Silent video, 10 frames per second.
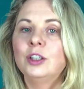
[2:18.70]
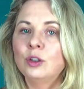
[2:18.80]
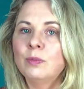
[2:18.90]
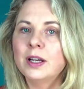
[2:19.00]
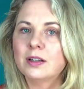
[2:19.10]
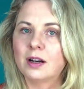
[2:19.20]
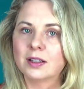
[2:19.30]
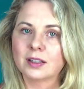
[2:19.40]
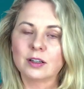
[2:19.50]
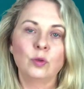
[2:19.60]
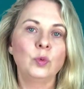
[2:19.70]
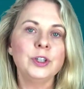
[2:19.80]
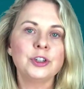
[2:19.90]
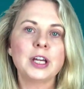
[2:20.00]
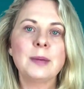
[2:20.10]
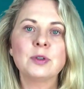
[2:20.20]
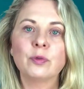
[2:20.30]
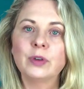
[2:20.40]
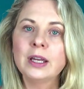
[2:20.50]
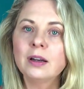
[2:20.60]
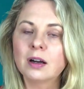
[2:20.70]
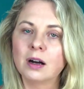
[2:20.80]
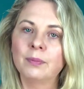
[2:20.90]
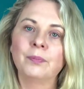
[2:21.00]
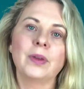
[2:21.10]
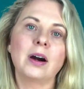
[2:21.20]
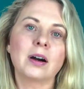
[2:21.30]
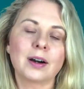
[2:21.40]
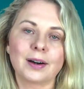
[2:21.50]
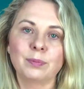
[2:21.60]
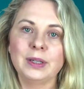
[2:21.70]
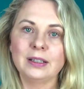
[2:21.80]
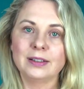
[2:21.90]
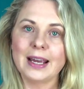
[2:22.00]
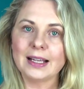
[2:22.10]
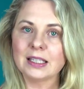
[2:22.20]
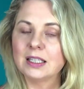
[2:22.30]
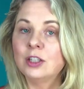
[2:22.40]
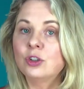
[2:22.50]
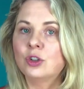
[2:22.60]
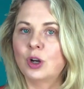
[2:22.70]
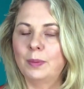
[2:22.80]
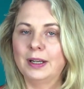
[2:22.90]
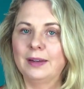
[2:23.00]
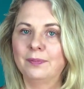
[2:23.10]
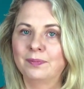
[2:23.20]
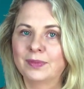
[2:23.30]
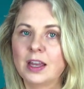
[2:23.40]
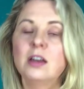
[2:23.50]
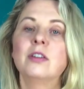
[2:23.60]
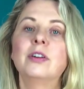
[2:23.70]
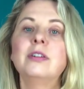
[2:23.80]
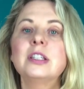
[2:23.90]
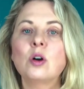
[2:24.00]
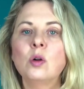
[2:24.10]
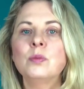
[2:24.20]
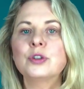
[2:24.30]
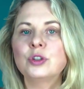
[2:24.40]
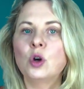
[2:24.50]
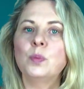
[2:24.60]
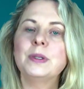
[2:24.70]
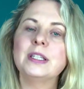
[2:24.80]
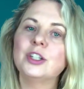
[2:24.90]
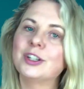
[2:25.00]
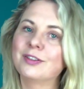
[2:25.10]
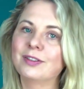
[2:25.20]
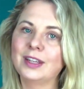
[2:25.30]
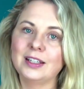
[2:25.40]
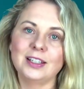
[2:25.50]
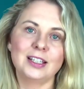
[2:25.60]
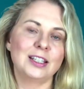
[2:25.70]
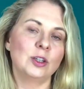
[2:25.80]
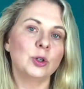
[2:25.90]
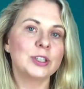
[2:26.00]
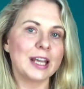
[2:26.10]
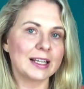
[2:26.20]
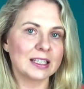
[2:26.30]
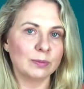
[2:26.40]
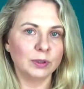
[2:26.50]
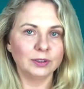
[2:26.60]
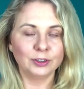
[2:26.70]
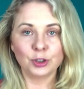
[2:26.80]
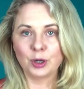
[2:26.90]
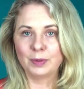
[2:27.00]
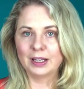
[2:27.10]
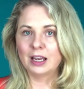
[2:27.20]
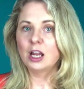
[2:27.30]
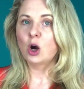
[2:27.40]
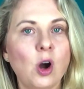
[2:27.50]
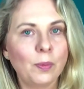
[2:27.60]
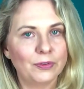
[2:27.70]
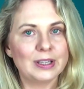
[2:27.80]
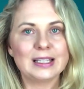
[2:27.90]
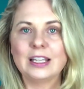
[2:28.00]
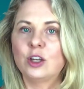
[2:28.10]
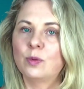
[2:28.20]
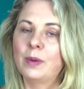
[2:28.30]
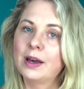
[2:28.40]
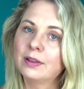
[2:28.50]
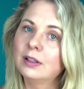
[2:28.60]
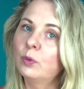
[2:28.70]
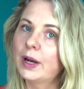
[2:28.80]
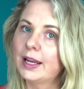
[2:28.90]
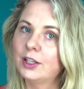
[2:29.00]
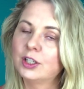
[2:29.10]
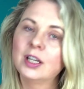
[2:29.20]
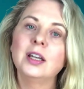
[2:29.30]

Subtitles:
you might ask which types of income are being taxed in Germany. There is almost no position that is not taxable in Germany. Obviously, your monthly wage,